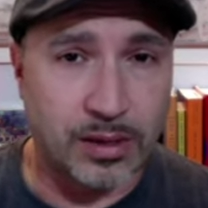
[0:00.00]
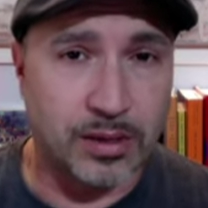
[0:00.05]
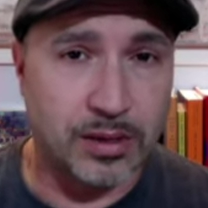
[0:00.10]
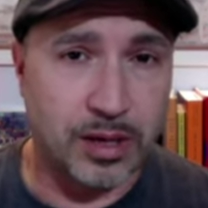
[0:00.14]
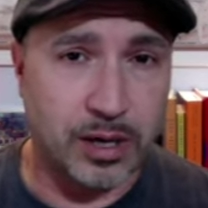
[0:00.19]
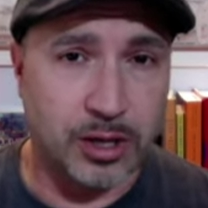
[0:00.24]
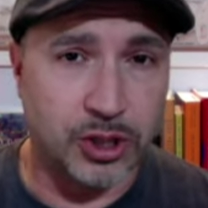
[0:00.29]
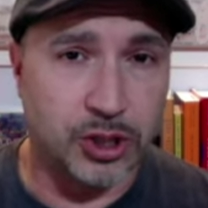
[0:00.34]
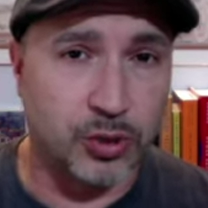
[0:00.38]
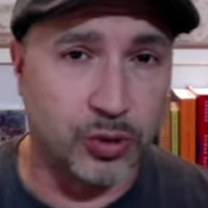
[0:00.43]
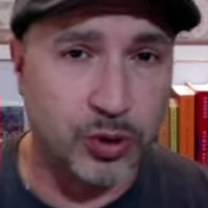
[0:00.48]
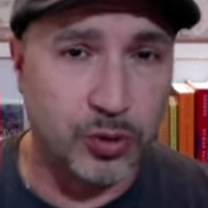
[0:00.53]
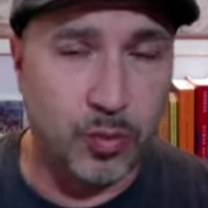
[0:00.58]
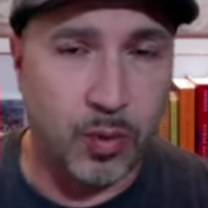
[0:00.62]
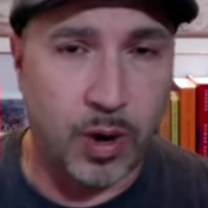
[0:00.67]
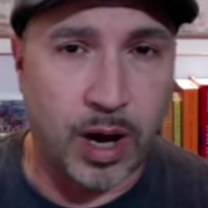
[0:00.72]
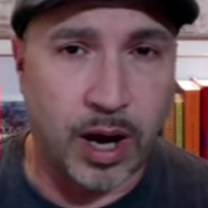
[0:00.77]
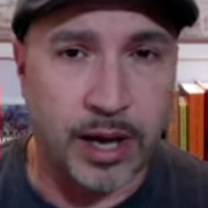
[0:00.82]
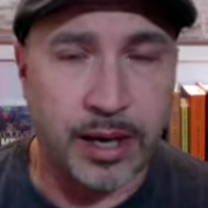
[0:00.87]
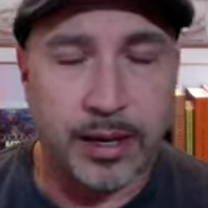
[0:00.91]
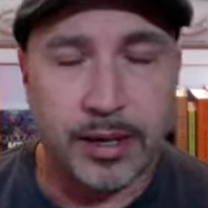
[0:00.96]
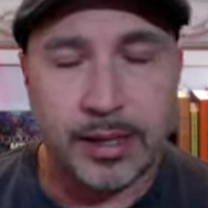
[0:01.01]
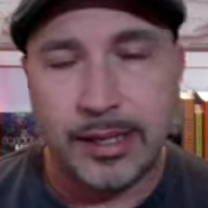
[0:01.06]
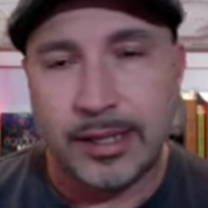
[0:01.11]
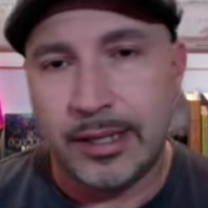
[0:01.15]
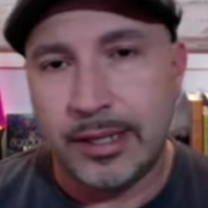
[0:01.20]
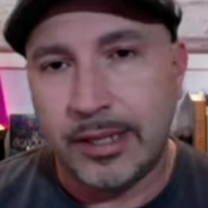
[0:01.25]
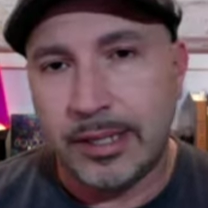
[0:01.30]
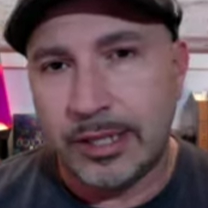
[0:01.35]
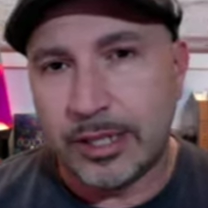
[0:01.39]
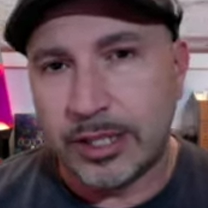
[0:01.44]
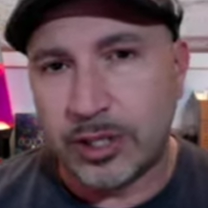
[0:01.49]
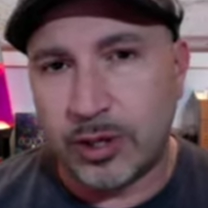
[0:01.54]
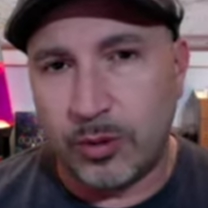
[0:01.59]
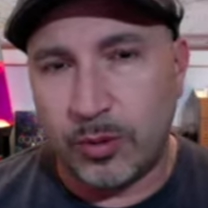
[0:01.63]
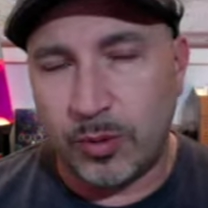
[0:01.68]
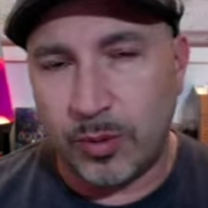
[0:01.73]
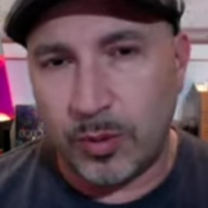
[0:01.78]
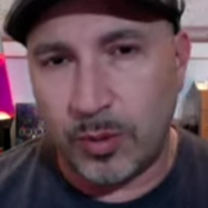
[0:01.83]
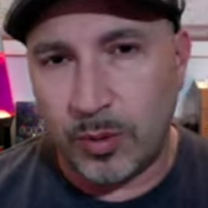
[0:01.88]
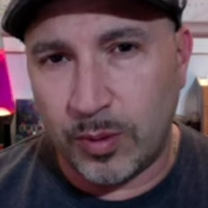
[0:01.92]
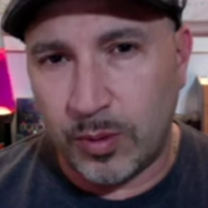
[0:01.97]
I'll show you why.
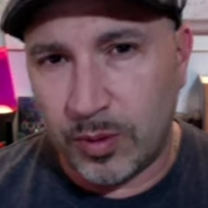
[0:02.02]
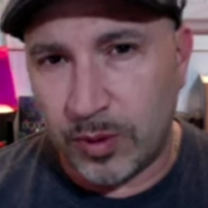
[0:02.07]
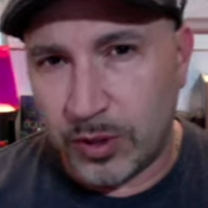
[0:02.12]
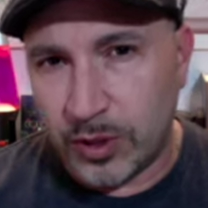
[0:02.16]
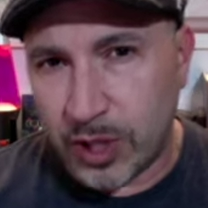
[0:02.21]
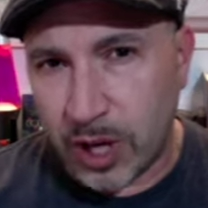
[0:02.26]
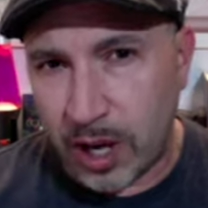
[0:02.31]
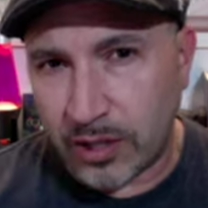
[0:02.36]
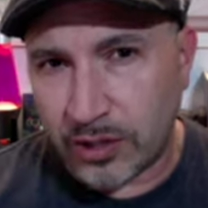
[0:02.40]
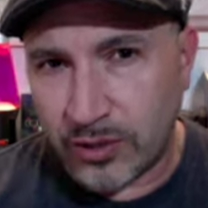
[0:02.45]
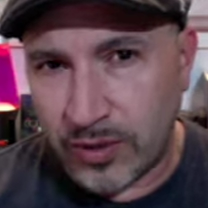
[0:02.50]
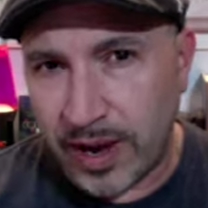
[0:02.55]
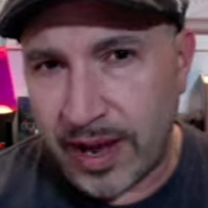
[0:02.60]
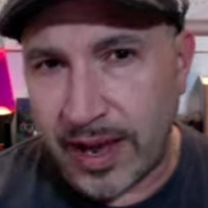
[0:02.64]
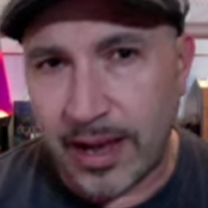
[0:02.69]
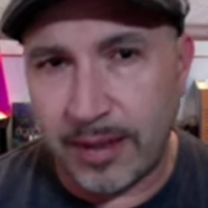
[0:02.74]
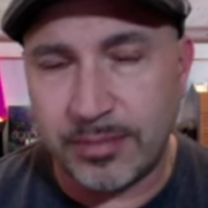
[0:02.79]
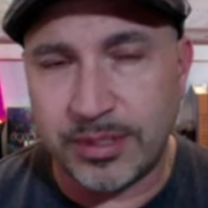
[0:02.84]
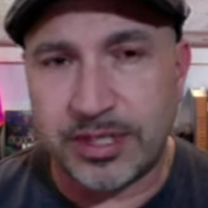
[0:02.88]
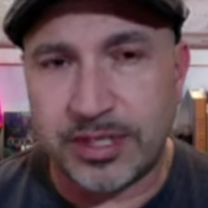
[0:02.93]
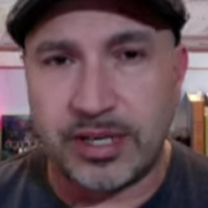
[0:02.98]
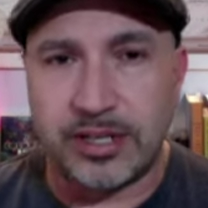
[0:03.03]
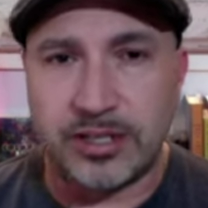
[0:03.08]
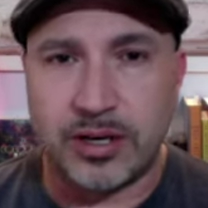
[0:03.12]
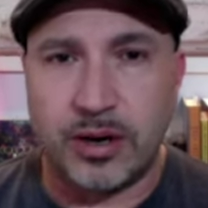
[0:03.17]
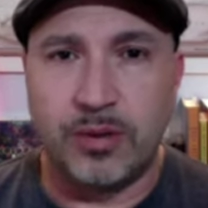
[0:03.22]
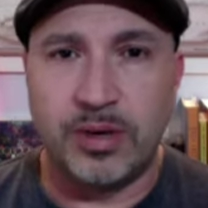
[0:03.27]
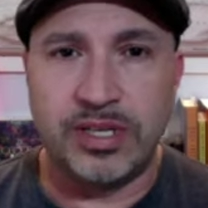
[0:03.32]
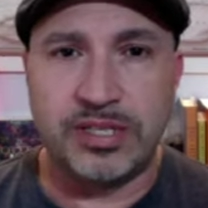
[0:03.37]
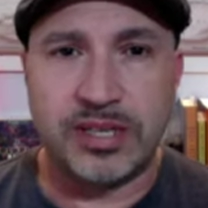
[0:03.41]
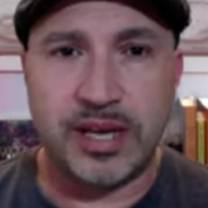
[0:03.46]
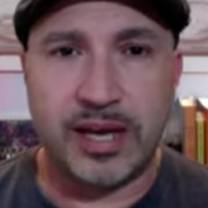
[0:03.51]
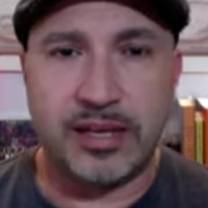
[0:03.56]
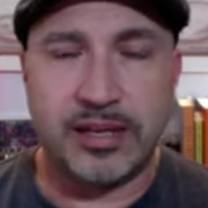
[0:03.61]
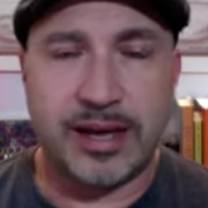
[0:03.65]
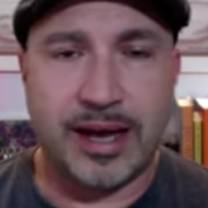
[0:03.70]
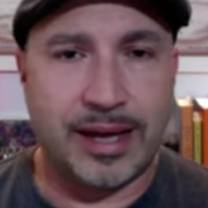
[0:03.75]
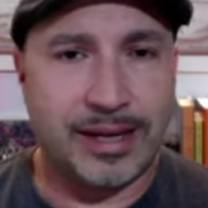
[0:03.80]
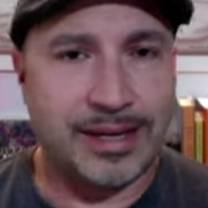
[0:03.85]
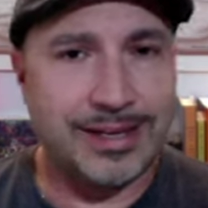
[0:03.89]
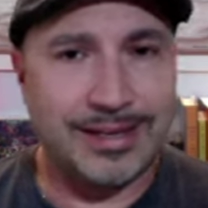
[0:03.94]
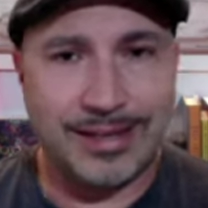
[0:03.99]
So. Dr. Hamza has always said
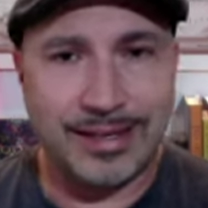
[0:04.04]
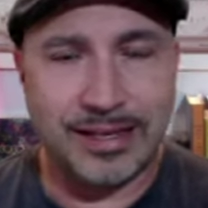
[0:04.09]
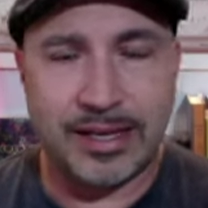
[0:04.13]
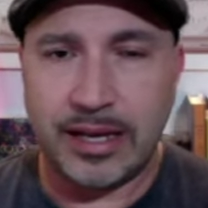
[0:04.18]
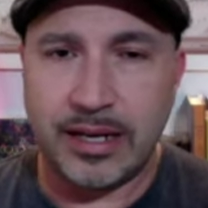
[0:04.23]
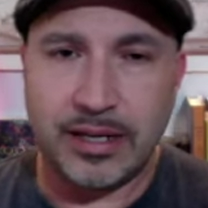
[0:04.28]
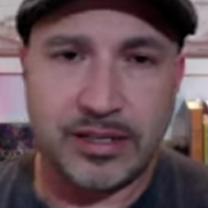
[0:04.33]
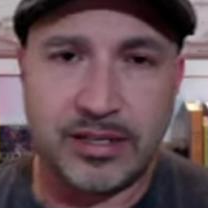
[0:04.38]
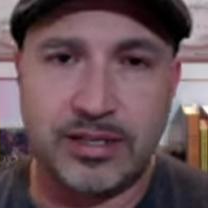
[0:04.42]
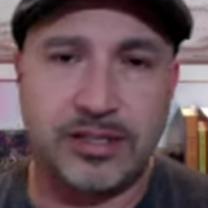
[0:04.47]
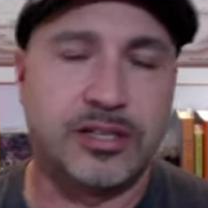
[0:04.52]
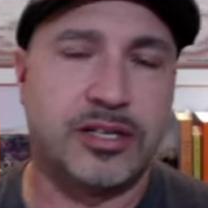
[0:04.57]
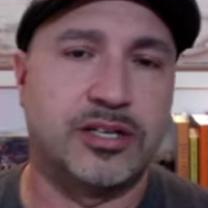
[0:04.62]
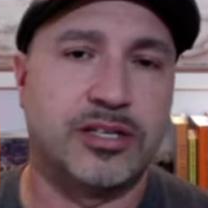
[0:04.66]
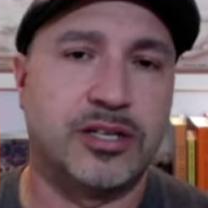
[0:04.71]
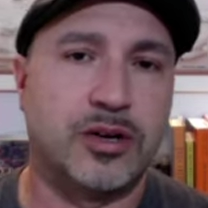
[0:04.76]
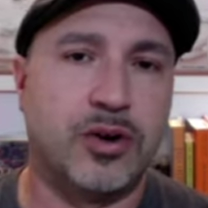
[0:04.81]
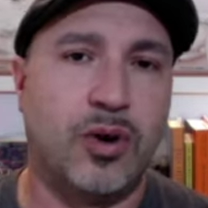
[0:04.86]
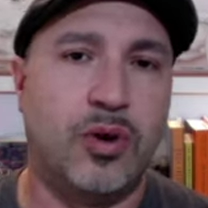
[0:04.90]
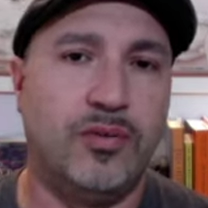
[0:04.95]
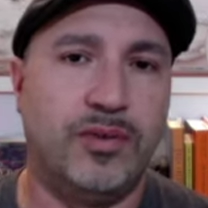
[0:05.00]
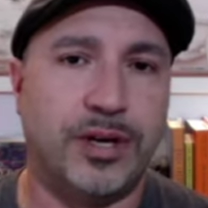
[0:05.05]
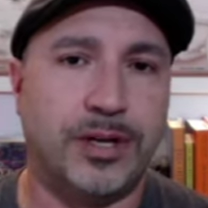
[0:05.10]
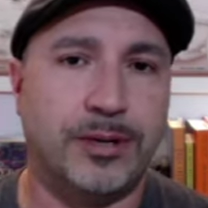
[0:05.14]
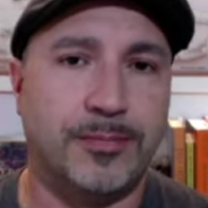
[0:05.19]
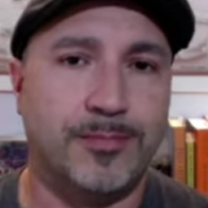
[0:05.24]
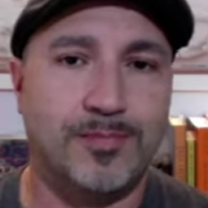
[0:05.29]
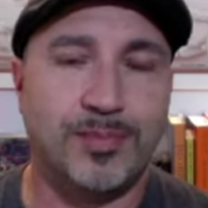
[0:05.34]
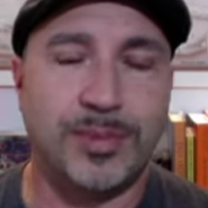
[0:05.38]
that he didn't get into this because of COVID.